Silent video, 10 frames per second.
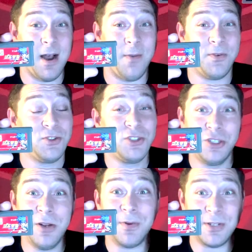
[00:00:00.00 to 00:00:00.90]
which is
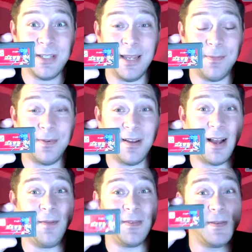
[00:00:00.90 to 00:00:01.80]
super steep,
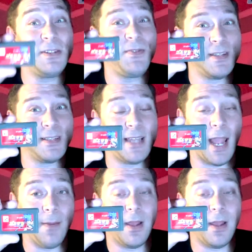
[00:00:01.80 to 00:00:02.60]
especially for this game.